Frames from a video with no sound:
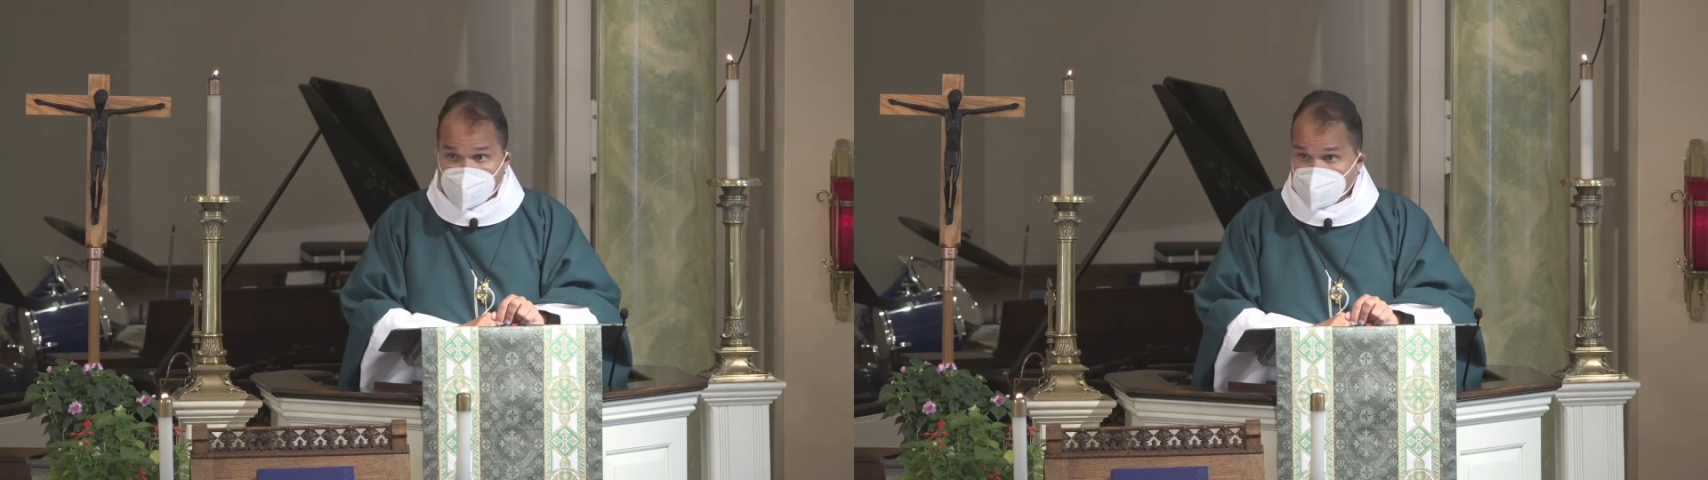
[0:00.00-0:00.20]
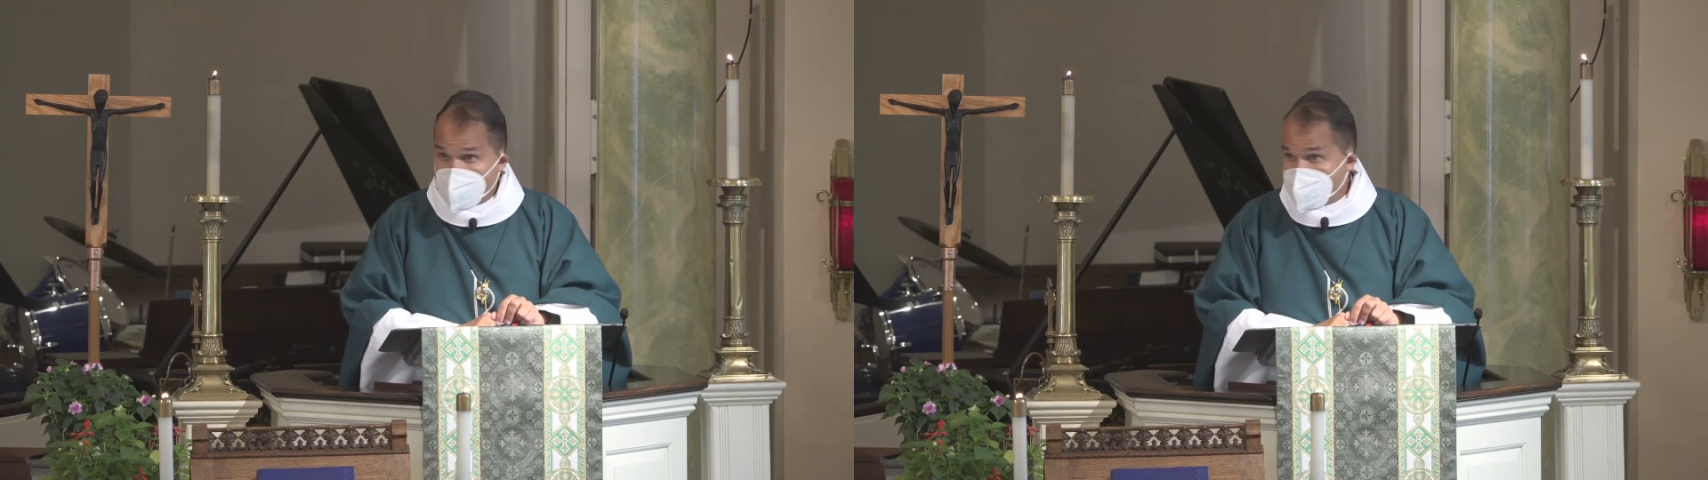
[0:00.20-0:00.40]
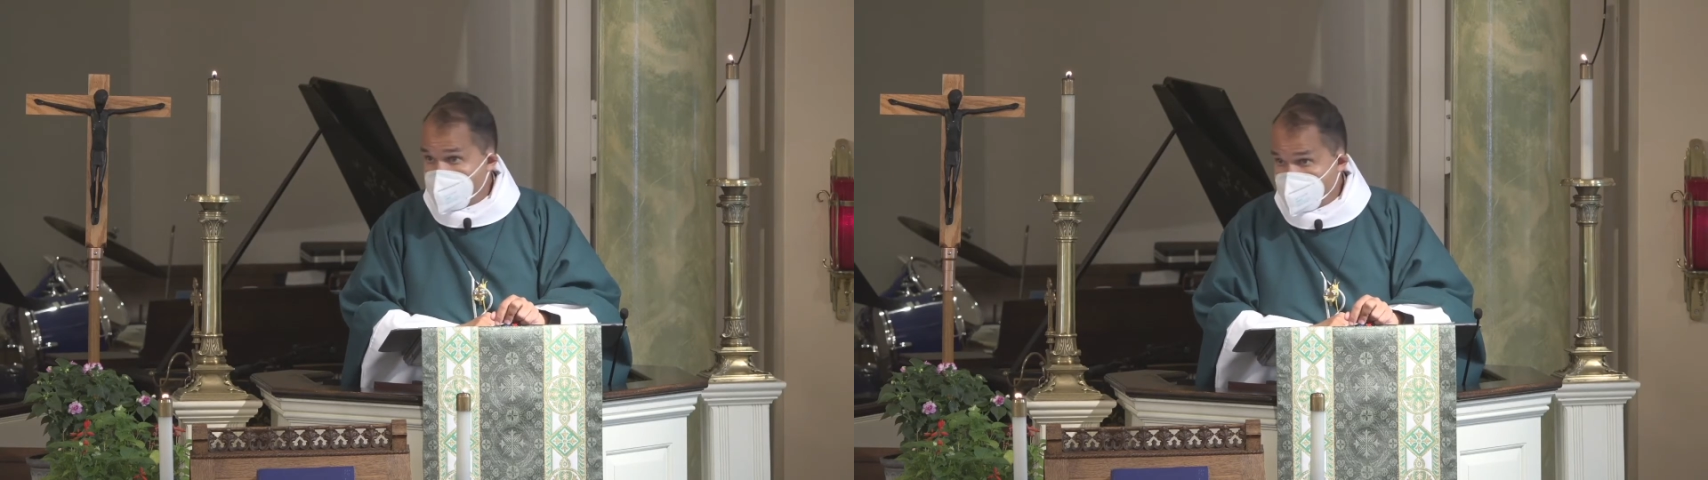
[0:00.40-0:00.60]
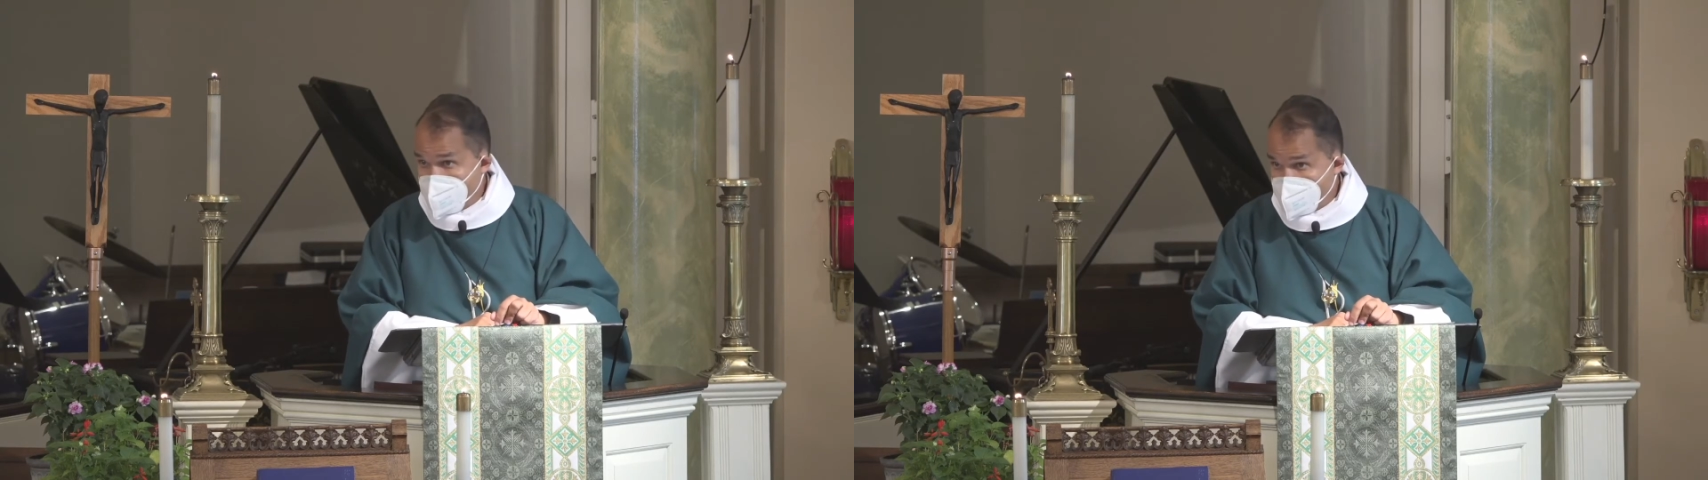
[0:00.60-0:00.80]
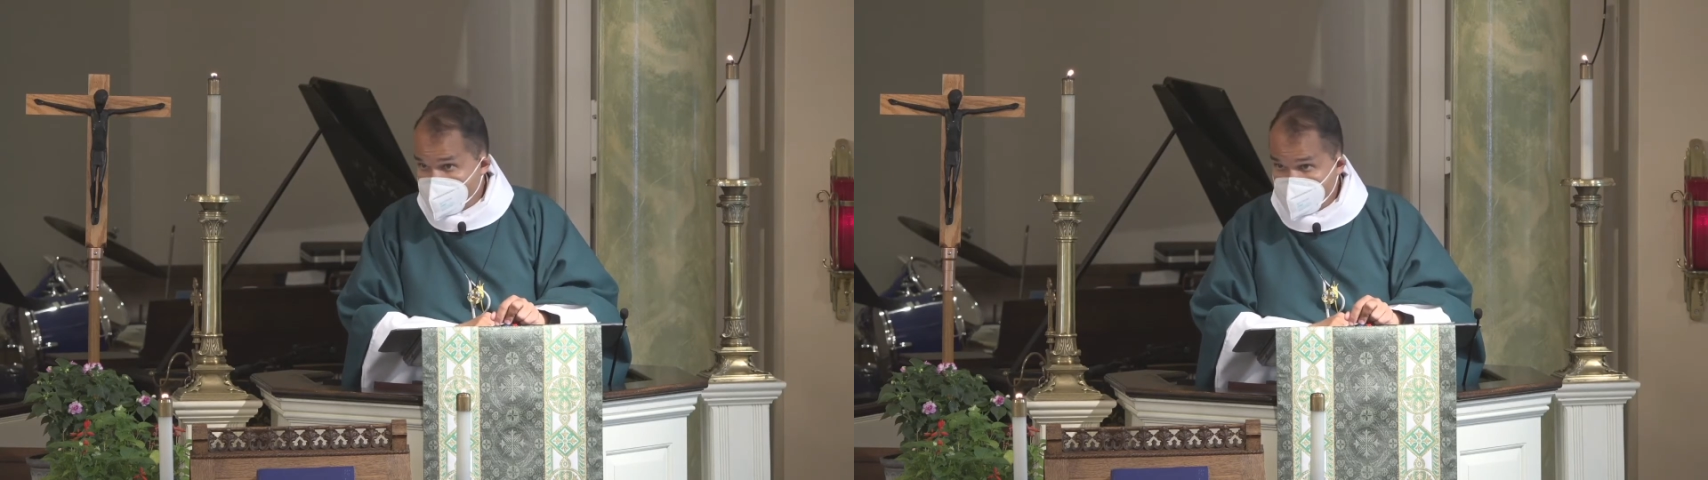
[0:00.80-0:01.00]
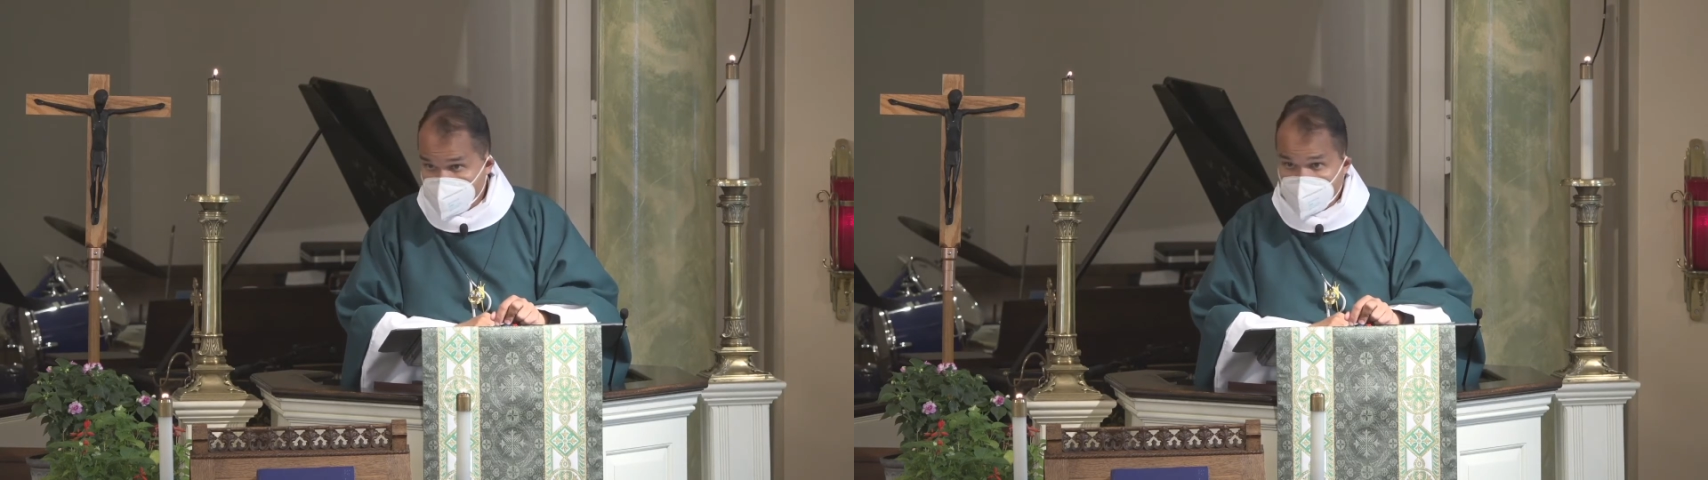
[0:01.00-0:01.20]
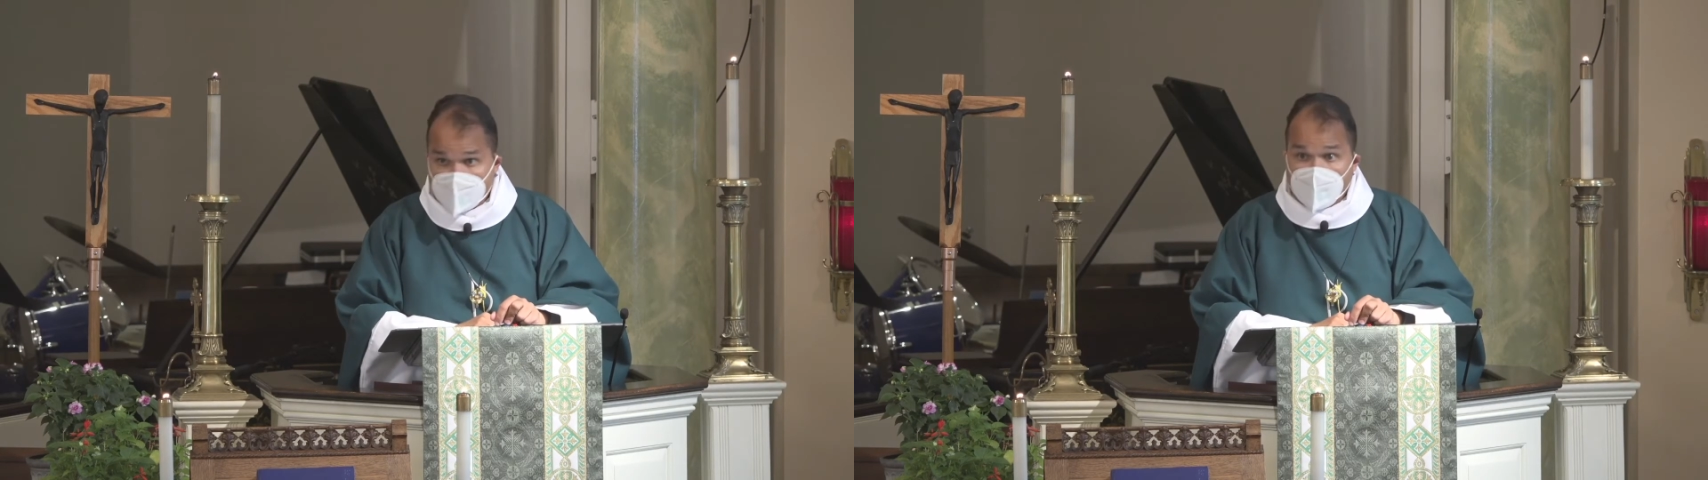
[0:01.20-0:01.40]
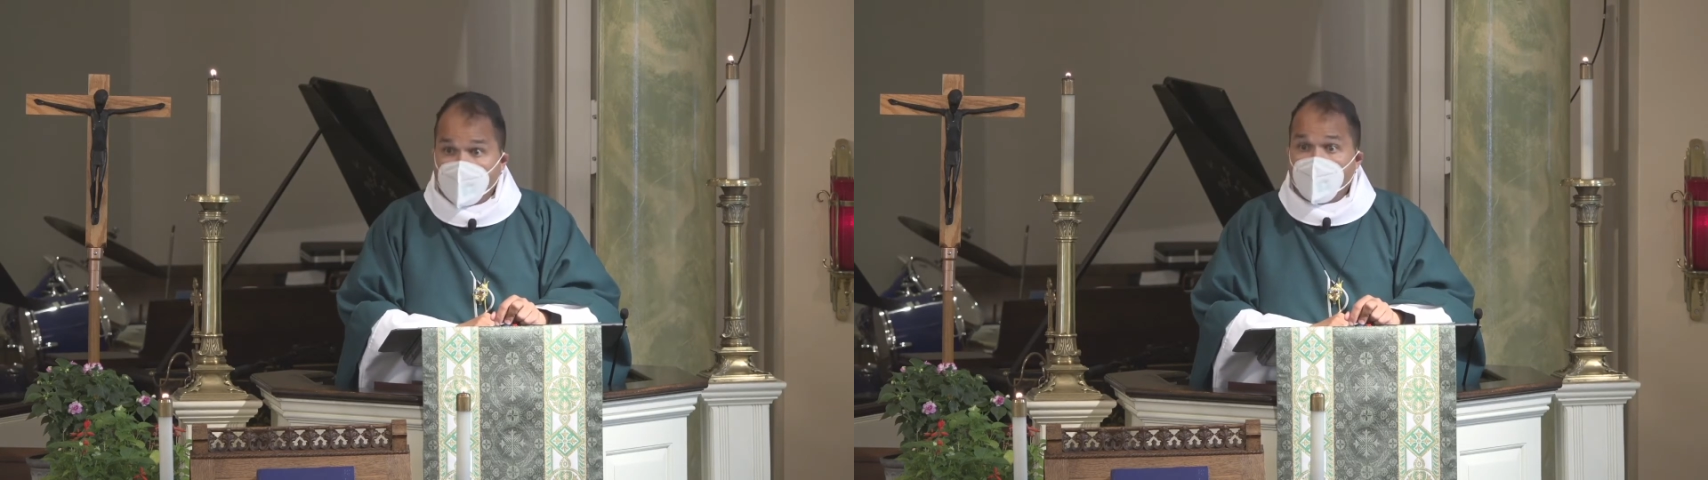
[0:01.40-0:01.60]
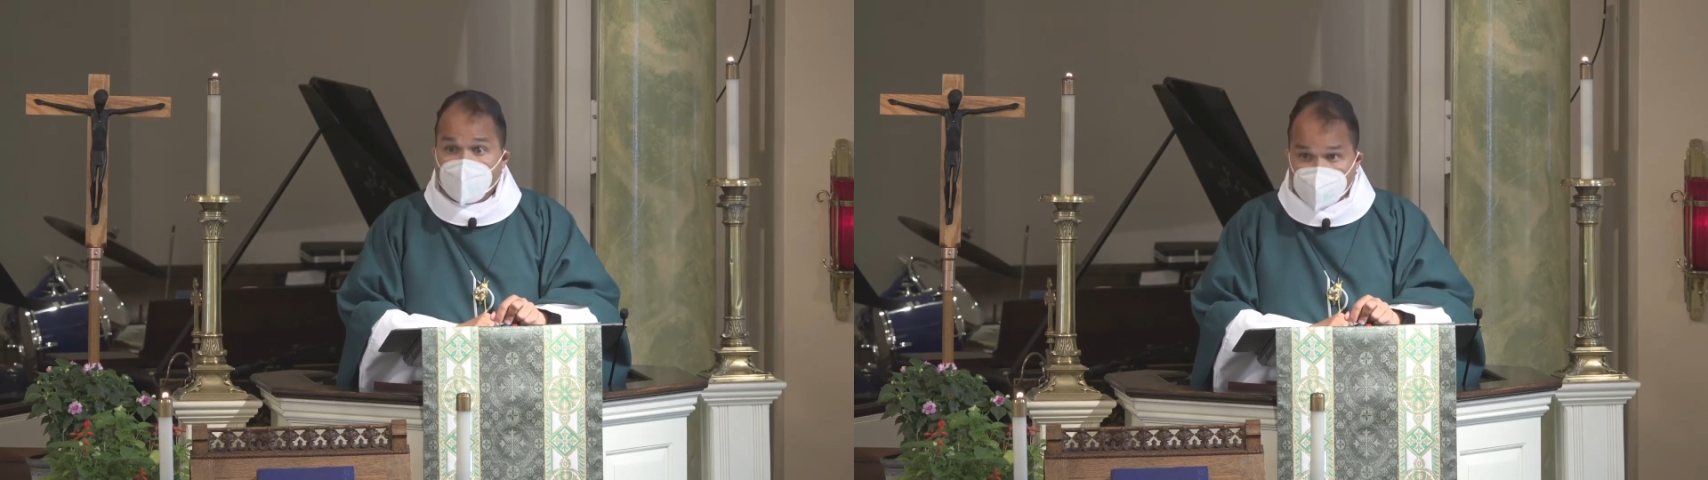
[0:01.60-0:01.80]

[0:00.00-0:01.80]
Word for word: beef patties on a